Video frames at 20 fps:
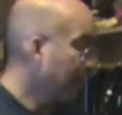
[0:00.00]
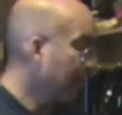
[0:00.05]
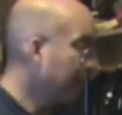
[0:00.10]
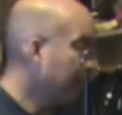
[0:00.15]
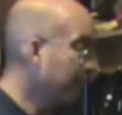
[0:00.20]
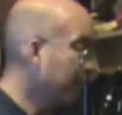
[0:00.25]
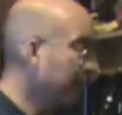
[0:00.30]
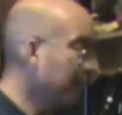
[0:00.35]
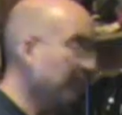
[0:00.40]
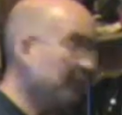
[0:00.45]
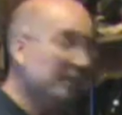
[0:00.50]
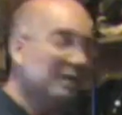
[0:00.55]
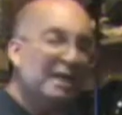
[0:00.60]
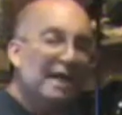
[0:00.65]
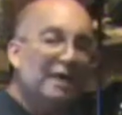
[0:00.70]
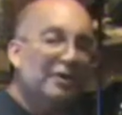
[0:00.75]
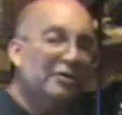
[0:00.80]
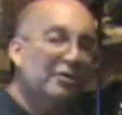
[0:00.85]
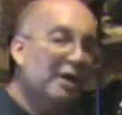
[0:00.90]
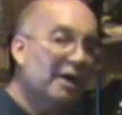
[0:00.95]
So you
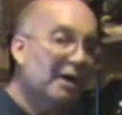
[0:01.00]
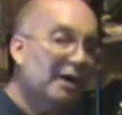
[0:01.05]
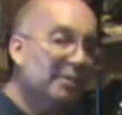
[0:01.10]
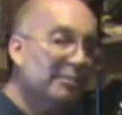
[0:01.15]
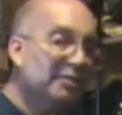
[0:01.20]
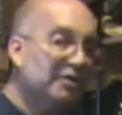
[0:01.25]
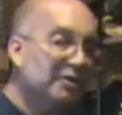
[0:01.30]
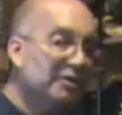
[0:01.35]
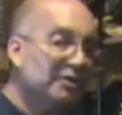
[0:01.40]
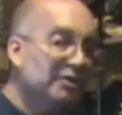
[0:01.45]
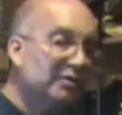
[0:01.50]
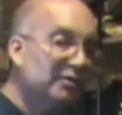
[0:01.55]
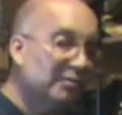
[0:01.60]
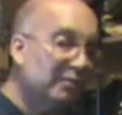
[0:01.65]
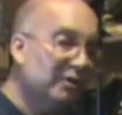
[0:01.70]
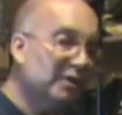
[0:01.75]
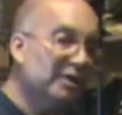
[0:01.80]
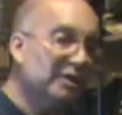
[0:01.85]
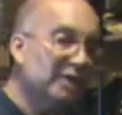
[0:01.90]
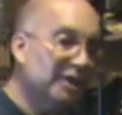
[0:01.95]
got your options,
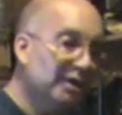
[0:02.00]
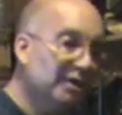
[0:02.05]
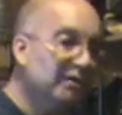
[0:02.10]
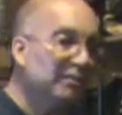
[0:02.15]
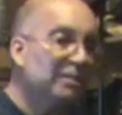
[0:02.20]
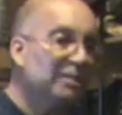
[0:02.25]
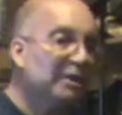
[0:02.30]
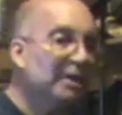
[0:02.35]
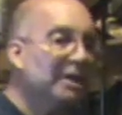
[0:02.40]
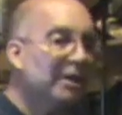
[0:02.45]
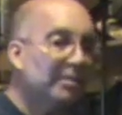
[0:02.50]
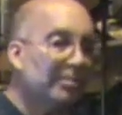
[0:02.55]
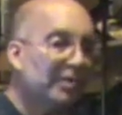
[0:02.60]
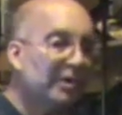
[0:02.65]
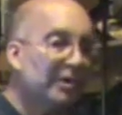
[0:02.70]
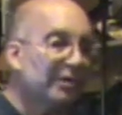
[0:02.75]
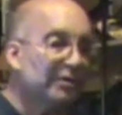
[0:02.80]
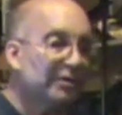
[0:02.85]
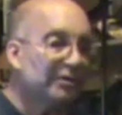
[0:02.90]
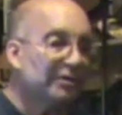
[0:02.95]
but you need to read up
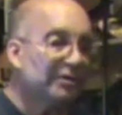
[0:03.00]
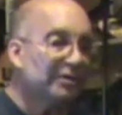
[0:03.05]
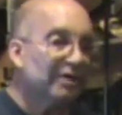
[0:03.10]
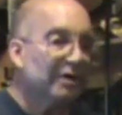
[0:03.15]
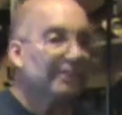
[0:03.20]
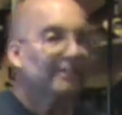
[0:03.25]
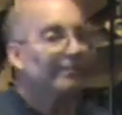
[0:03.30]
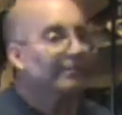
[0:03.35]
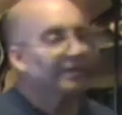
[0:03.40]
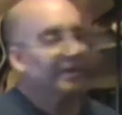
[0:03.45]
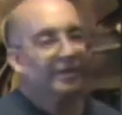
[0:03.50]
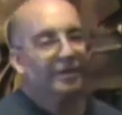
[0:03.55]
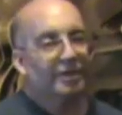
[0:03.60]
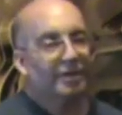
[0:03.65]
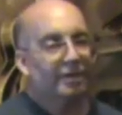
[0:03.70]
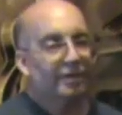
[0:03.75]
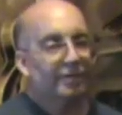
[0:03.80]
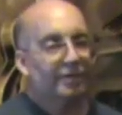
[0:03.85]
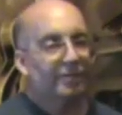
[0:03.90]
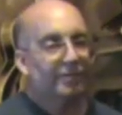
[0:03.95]
on this stuff very
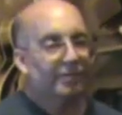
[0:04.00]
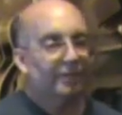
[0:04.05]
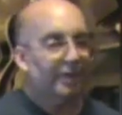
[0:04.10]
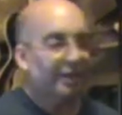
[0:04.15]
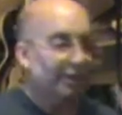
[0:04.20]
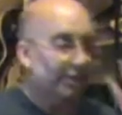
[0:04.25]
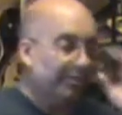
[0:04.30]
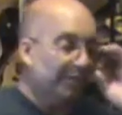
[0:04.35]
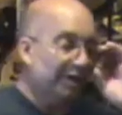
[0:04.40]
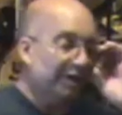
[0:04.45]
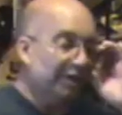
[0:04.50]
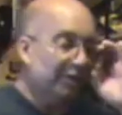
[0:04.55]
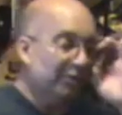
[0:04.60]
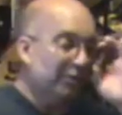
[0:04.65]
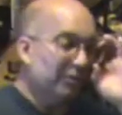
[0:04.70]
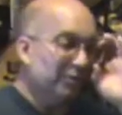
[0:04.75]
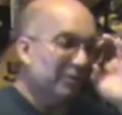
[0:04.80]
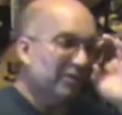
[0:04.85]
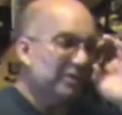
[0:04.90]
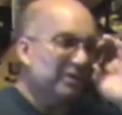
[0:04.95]
carefully on the
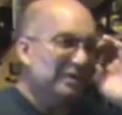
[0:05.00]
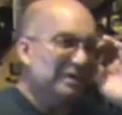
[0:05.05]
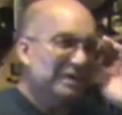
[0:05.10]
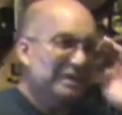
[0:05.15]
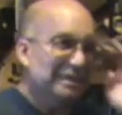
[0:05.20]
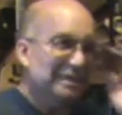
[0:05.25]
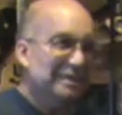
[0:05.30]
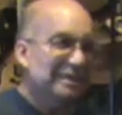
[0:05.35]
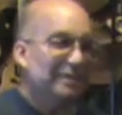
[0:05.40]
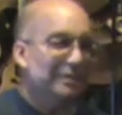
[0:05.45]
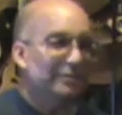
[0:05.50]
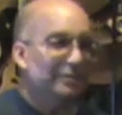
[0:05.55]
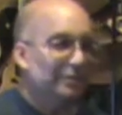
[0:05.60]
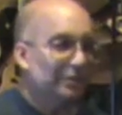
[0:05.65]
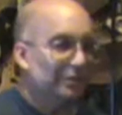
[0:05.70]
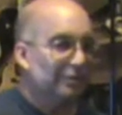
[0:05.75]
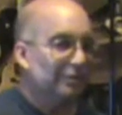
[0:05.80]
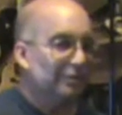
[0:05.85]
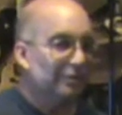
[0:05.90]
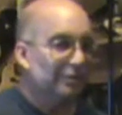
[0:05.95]
manual. It's not
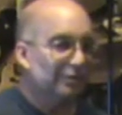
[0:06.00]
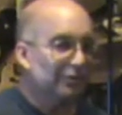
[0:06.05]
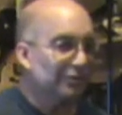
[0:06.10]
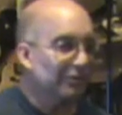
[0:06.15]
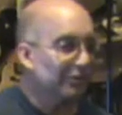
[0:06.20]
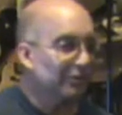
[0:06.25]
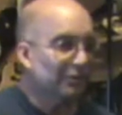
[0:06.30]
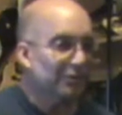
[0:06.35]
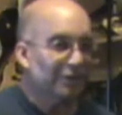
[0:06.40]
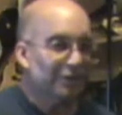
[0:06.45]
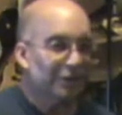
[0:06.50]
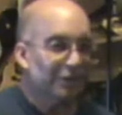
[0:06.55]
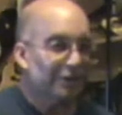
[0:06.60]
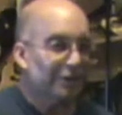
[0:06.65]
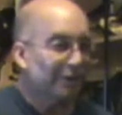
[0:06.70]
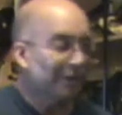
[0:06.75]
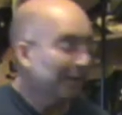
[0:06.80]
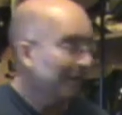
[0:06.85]
real crystal clear,